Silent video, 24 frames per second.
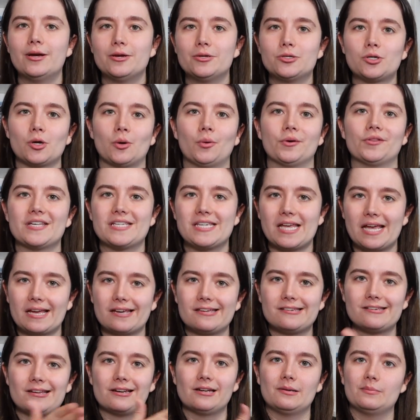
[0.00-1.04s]
so on the
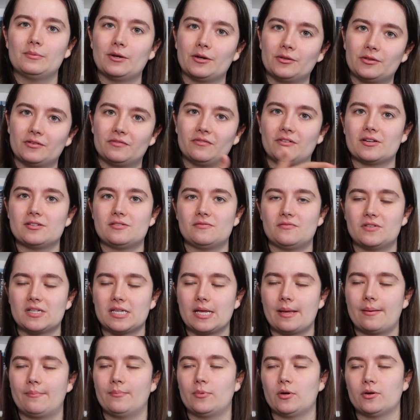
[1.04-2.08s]
2nd I'll upload the 1st of
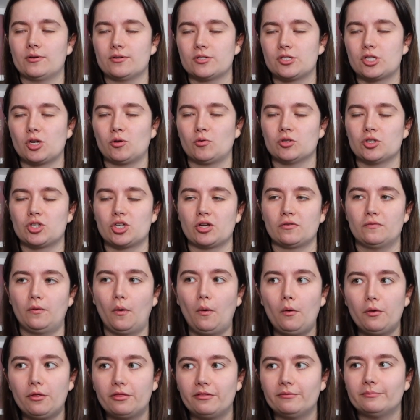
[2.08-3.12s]
December and so on and so
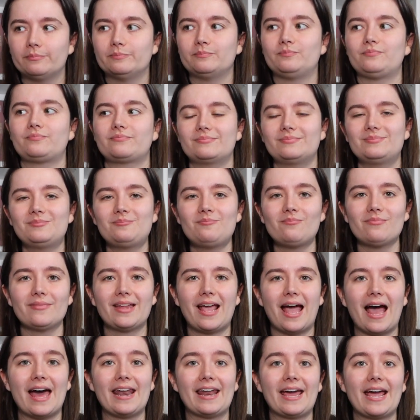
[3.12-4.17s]
forth
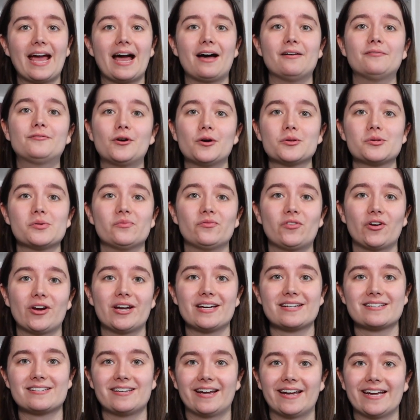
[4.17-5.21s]
and I have got some very
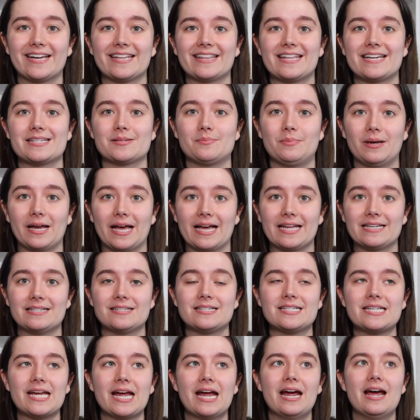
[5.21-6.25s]
exciting things
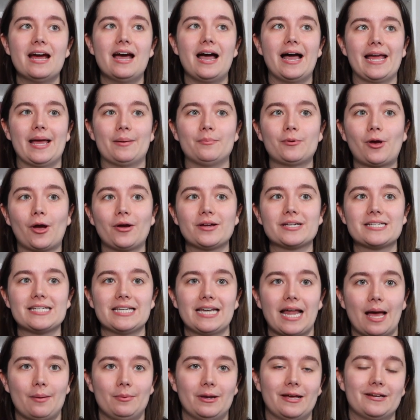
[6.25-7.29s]
planned. I am going to
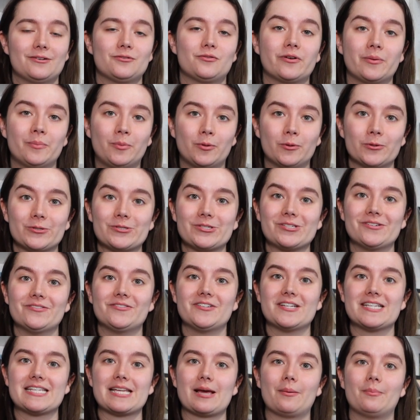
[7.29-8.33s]
Lapland for a portion of
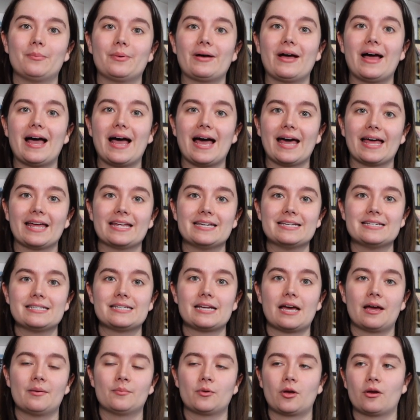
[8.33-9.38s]
December and
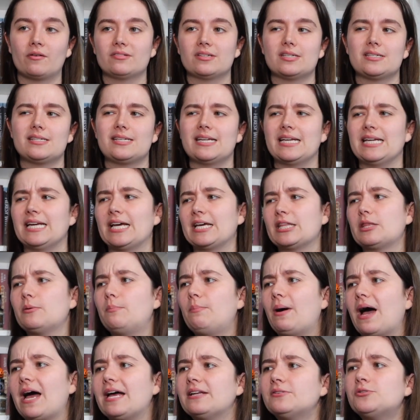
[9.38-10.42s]
I'm going to see like the
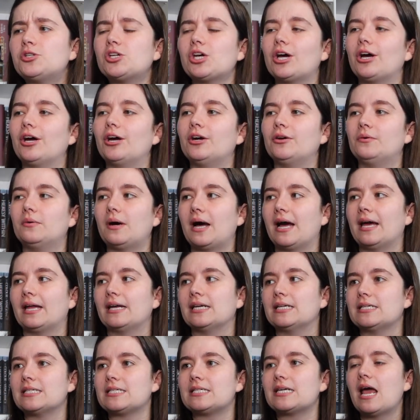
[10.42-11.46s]
panto
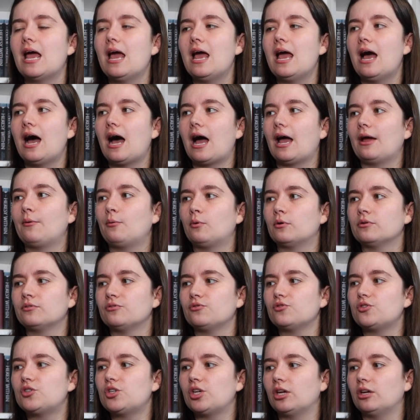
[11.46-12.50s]
and I
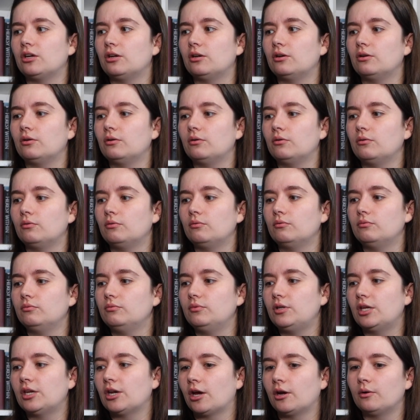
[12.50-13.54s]
want to,
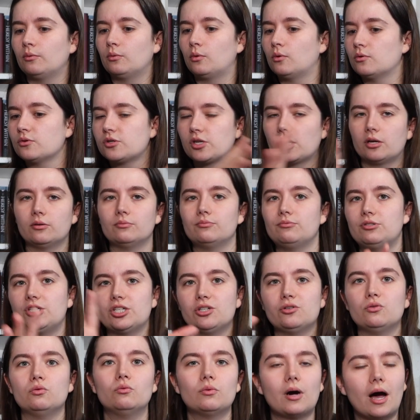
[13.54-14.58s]
you know, also
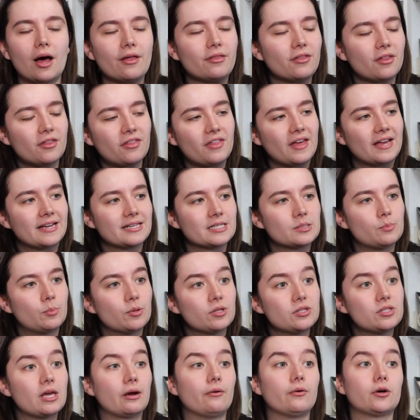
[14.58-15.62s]
do other things
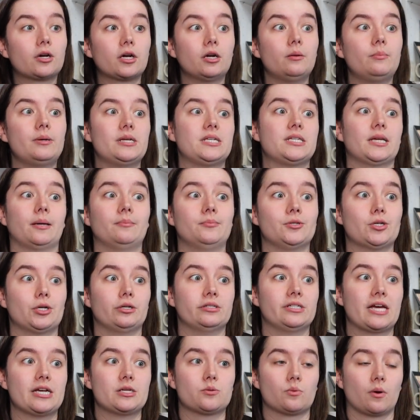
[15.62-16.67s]
but there are going to be some dull
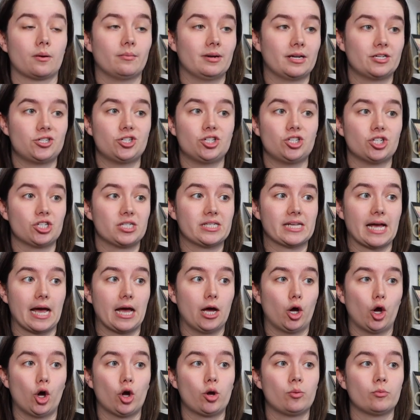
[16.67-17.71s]
days where I'm literally just sat
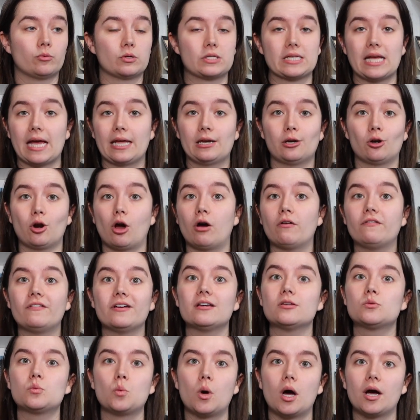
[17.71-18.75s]
at home or sat in an
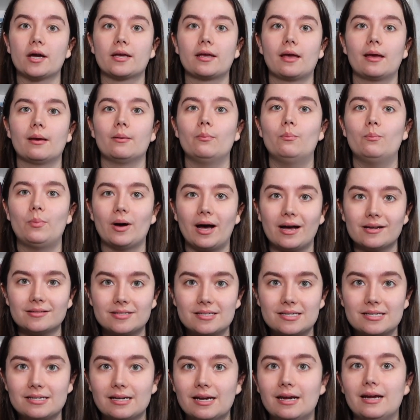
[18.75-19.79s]
office working
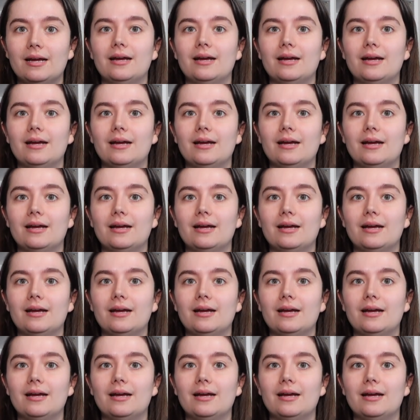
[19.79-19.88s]
but